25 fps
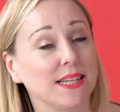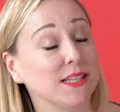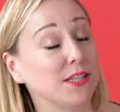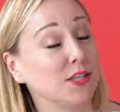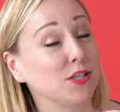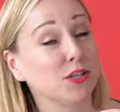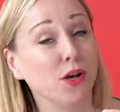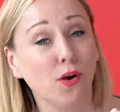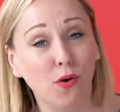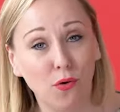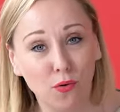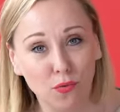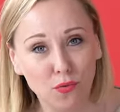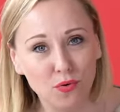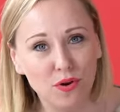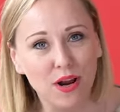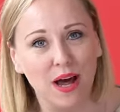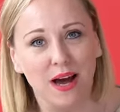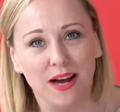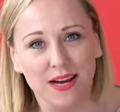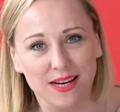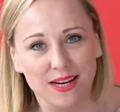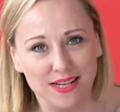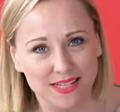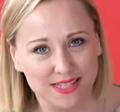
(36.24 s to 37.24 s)
so
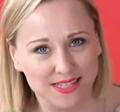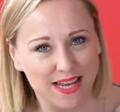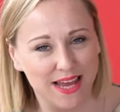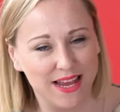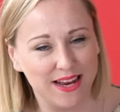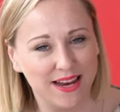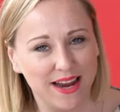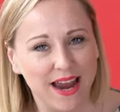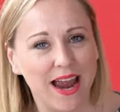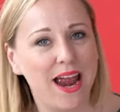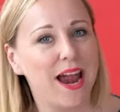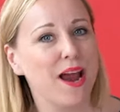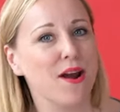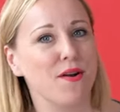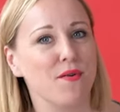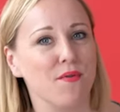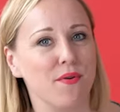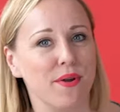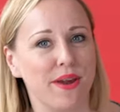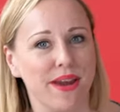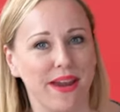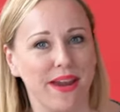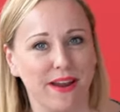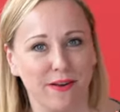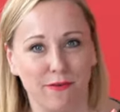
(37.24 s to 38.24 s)
nice and
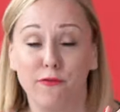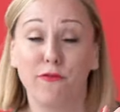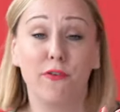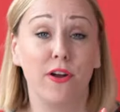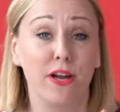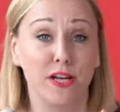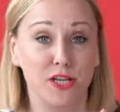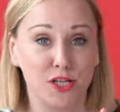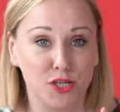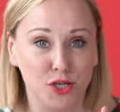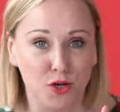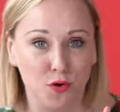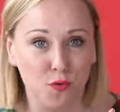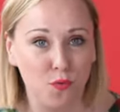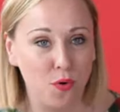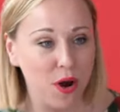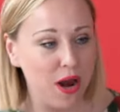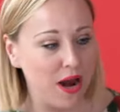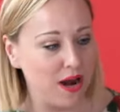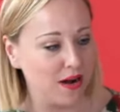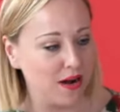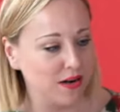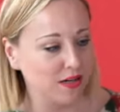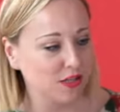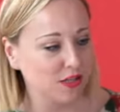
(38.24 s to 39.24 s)
airy and fresh to wear,